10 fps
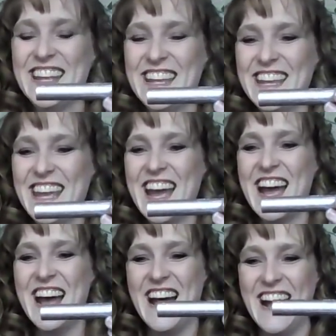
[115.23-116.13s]

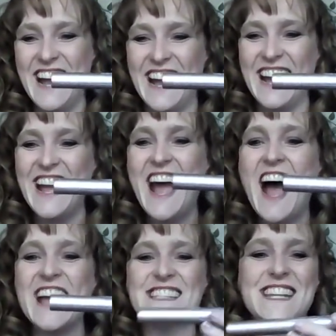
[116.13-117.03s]
Yeah,
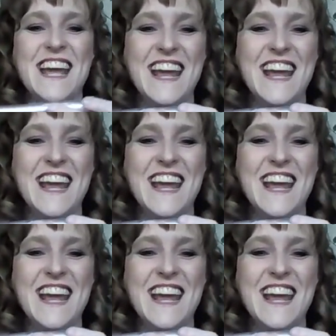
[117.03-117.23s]
it's